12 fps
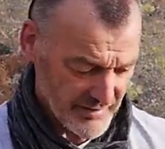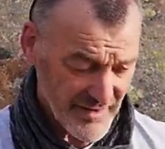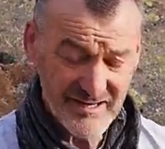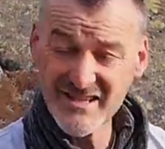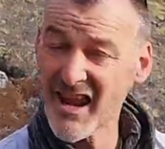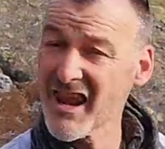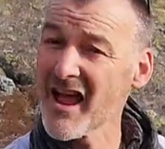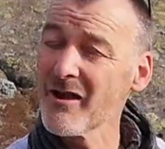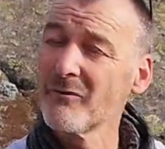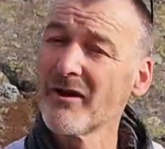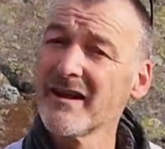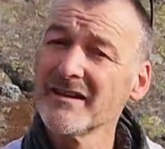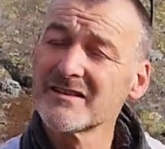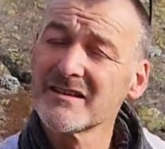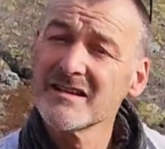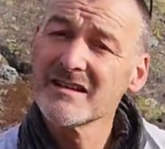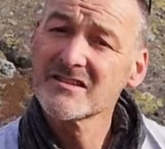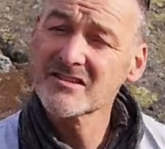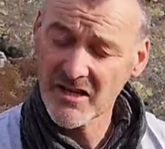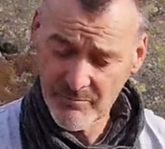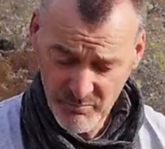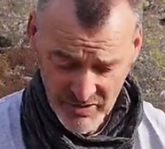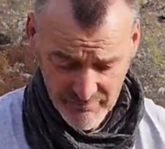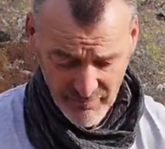That's a lightweight
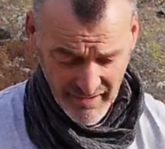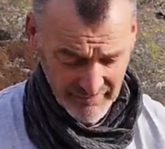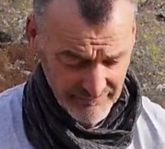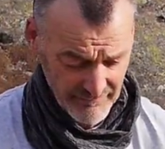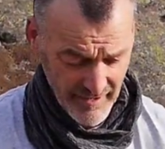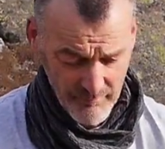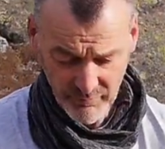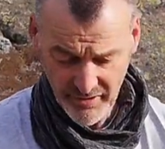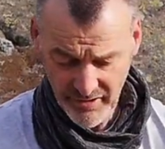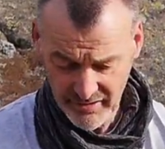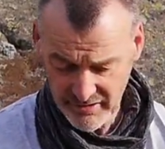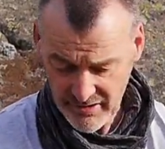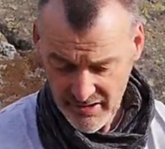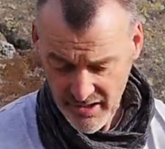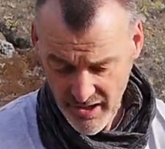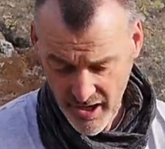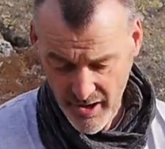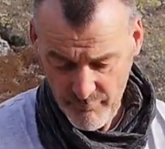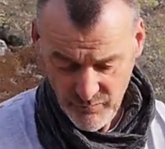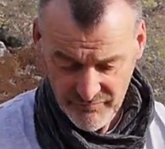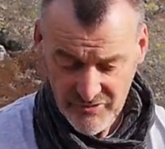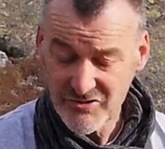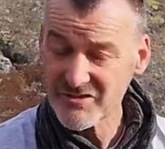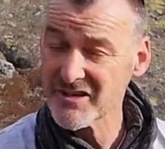sleeping bag fabric. We've
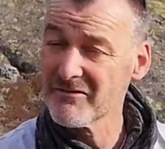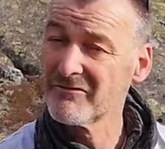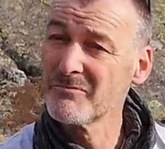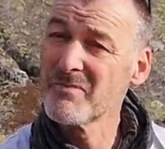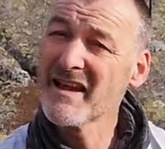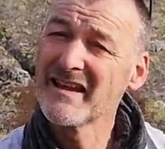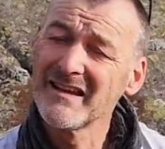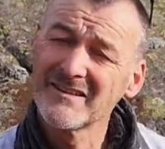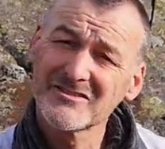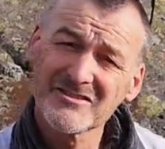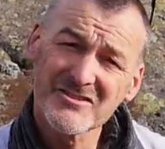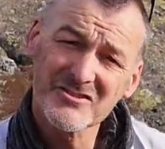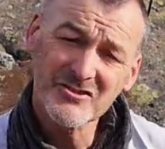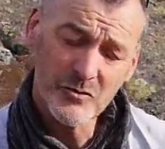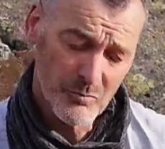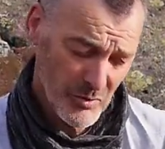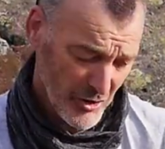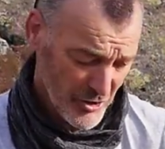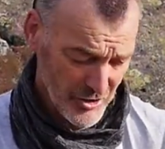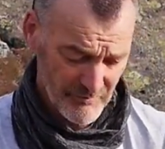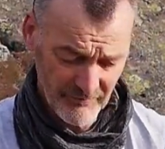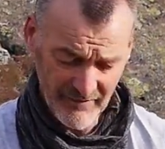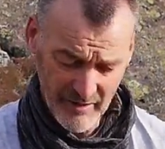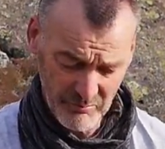used it for many years. It's a superb
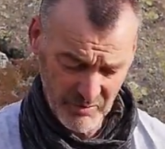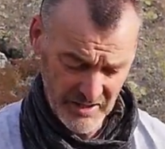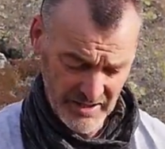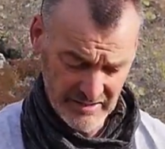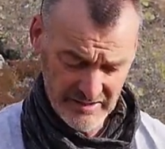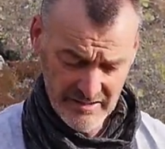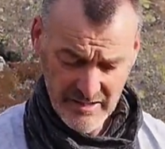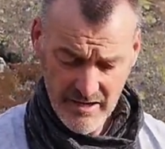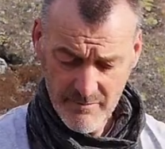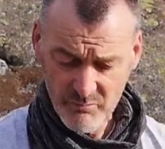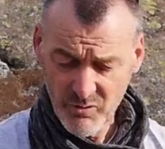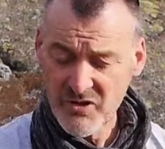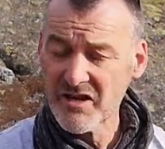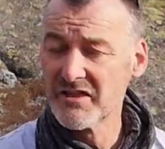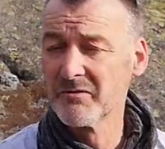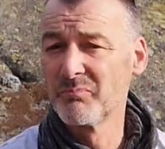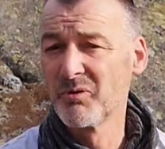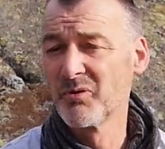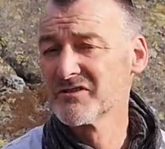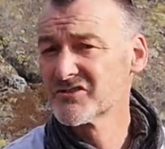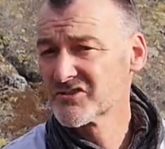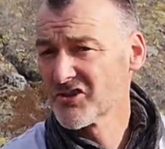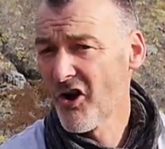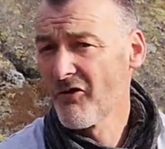fabric, breathable and
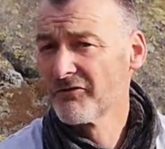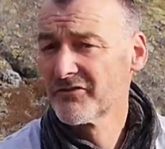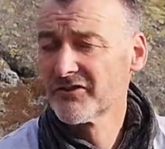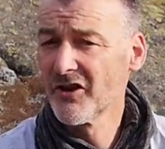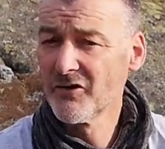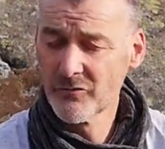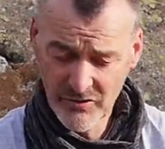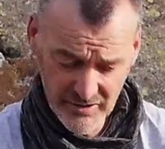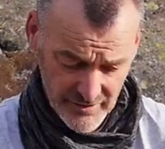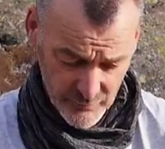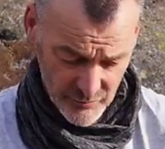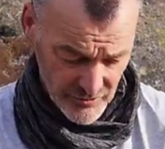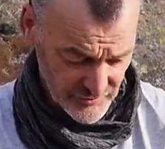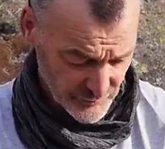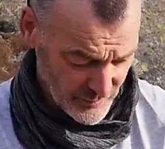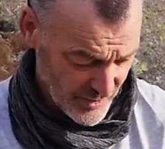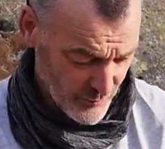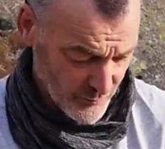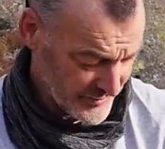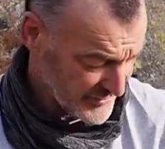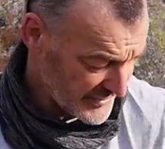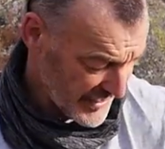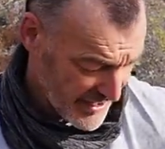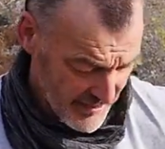soft, so really works well with the
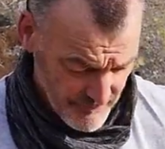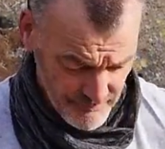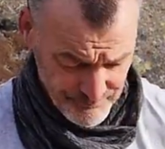down.